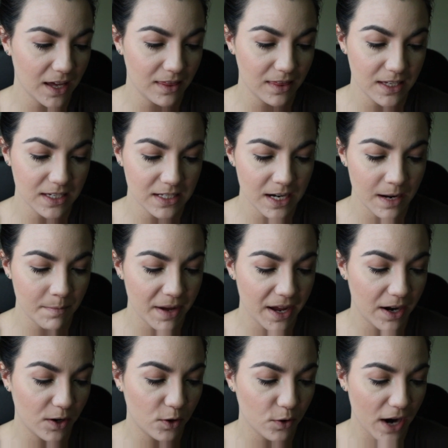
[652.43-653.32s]
And this time
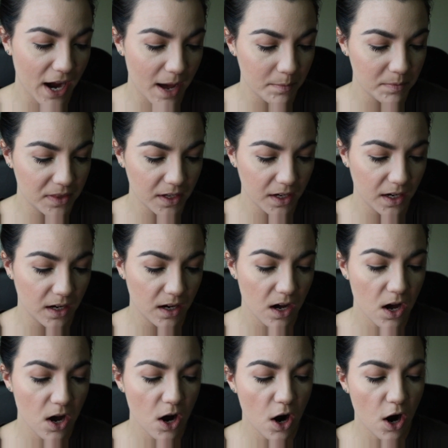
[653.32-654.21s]
I grabbed
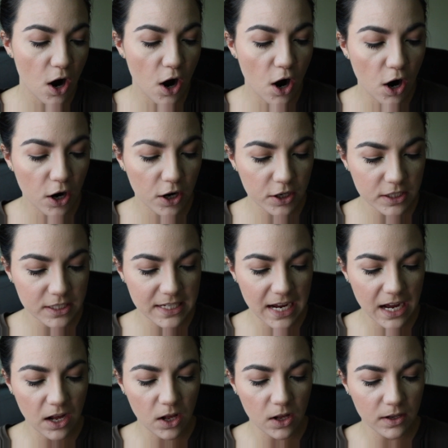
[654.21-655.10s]
the
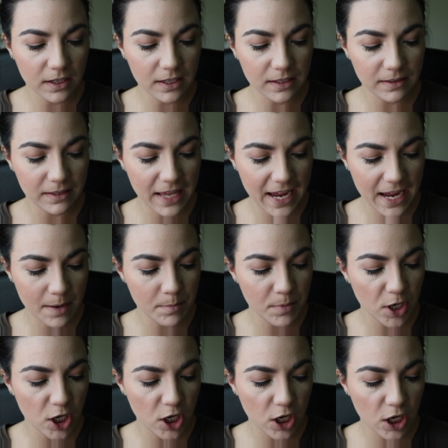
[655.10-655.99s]
Ardell
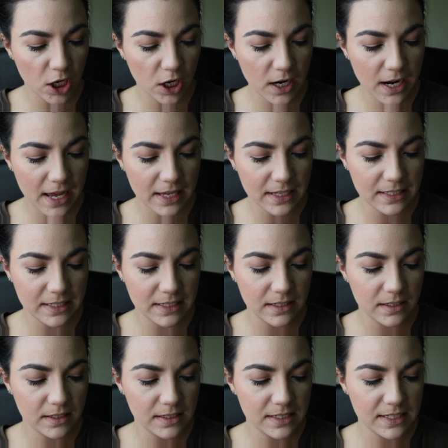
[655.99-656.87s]
Glamour
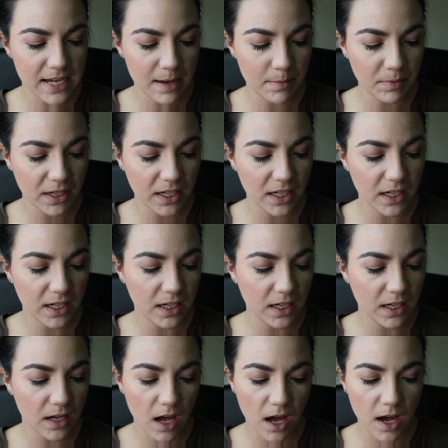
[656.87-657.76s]

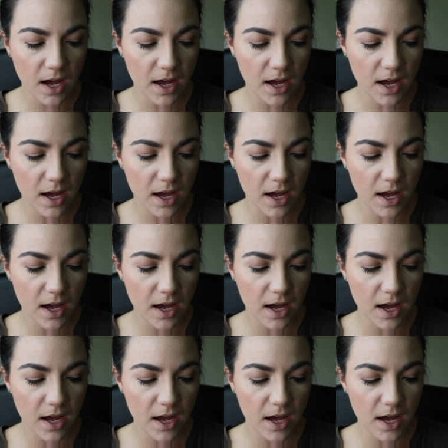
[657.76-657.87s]
Demi